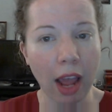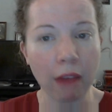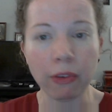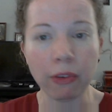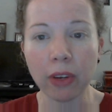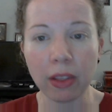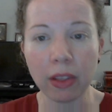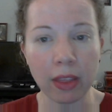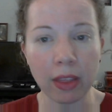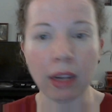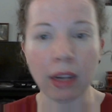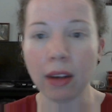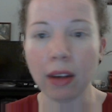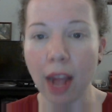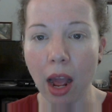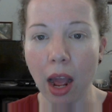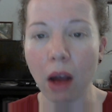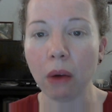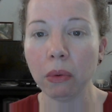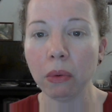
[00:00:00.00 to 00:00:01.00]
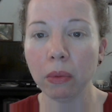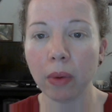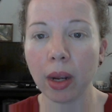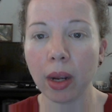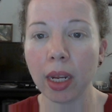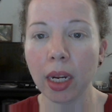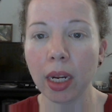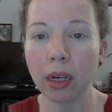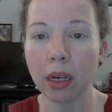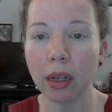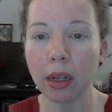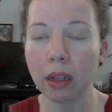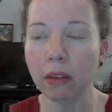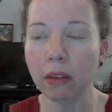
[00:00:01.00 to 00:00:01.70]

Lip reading: everything now, right?